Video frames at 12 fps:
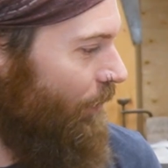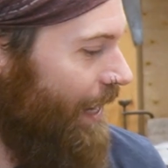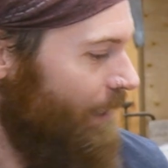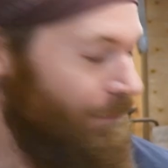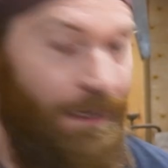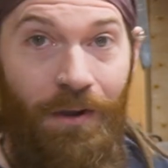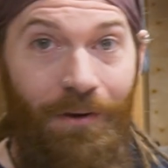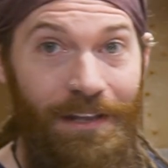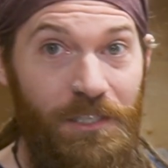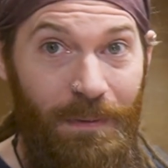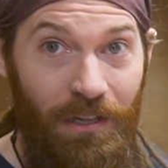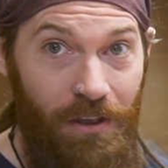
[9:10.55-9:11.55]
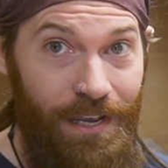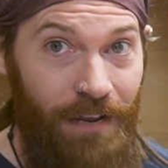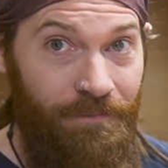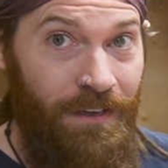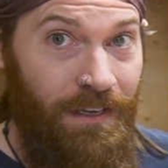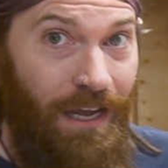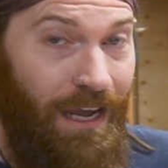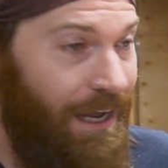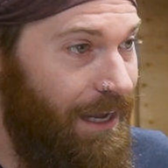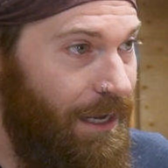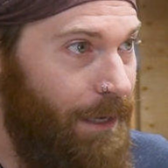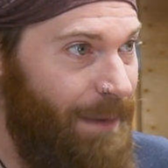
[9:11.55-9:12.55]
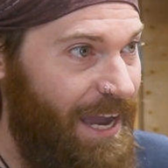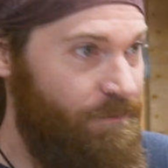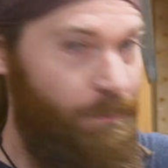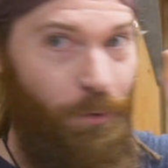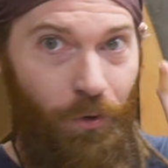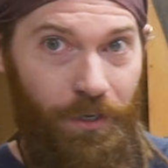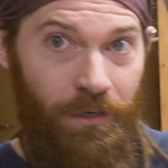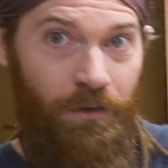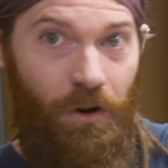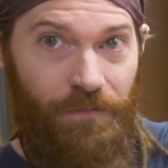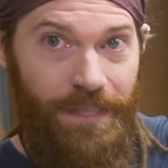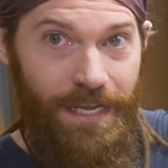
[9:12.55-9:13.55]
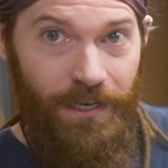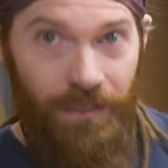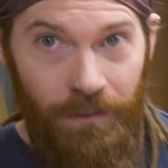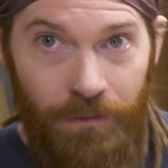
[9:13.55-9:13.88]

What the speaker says: Okay, well, it's been long enough. I have a board over there.